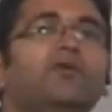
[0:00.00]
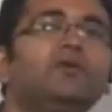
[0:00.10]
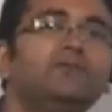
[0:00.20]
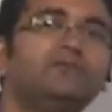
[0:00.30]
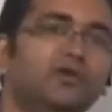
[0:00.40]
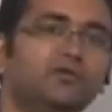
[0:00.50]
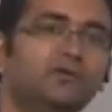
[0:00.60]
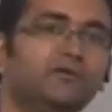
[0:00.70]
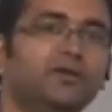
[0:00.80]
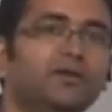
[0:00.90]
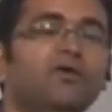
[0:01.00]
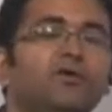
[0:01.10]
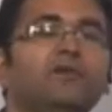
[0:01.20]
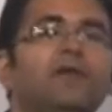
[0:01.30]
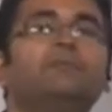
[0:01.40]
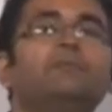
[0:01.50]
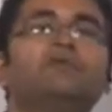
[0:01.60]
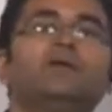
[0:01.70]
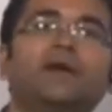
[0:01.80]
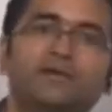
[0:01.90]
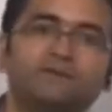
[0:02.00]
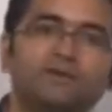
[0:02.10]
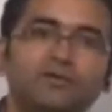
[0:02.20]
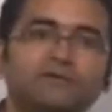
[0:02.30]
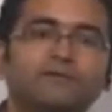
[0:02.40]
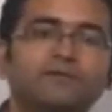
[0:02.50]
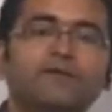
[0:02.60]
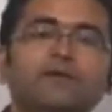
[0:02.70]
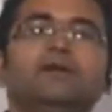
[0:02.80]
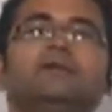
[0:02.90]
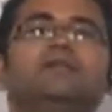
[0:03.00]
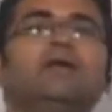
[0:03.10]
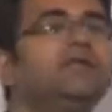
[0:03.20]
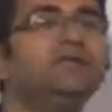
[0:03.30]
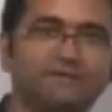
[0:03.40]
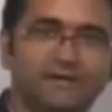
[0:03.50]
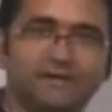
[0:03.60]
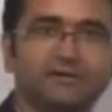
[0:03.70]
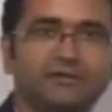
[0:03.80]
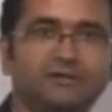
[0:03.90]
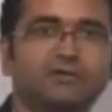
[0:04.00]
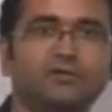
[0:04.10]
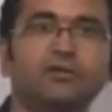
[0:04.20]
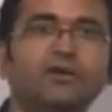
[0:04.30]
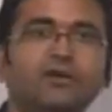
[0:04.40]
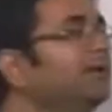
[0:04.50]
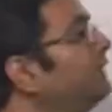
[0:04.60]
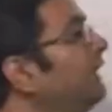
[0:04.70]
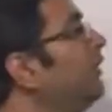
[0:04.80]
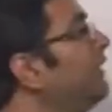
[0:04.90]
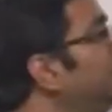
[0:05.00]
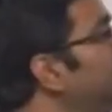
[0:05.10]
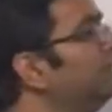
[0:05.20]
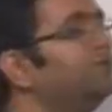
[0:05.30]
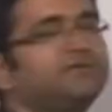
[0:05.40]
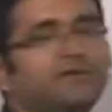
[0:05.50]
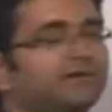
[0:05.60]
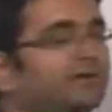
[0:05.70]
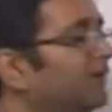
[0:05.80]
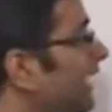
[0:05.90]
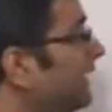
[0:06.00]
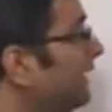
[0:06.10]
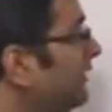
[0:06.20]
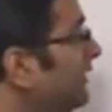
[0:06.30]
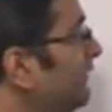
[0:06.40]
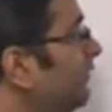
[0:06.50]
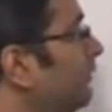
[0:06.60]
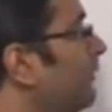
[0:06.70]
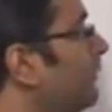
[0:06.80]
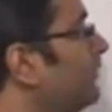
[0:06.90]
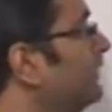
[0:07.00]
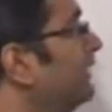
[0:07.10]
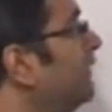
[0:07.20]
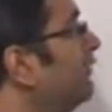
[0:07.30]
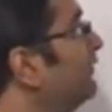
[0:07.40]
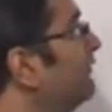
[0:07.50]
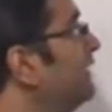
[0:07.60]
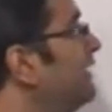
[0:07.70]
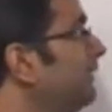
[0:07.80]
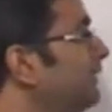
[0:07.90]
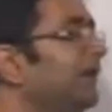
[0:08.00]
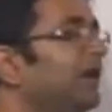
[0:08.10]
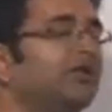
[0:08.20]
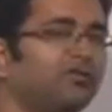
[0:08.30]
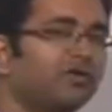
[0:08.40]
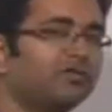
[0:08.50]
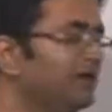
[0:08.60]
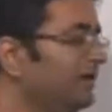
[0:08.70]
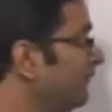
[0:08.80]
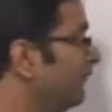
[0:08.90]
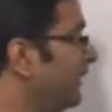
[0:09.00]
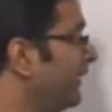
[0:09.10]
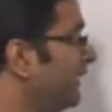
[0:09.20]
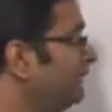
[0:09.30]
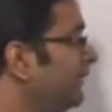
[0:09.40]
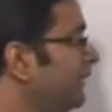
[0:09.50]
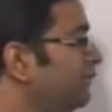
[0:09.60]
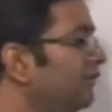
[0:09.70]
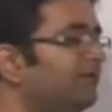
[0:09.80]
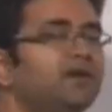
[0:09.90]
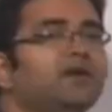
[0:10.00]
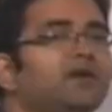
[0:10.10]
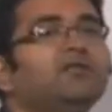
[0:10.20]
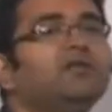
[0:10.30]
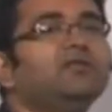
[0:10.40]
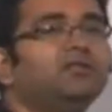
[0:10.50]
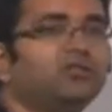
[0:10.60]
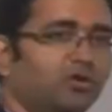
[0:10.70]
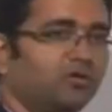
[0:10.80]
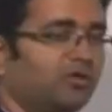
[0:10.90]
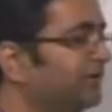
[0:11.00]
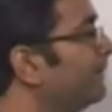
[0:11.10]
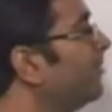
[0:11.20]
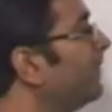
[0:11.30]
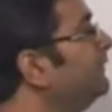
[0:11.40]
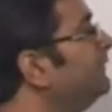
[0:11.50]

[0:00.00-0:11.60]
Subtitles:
for the positive values of t, what will happen for the negative values of t, that is a different case. Okay? Then accordingly you have to check. I can say that for positive values of t, it is causal. For negative values of t, it is non-causal.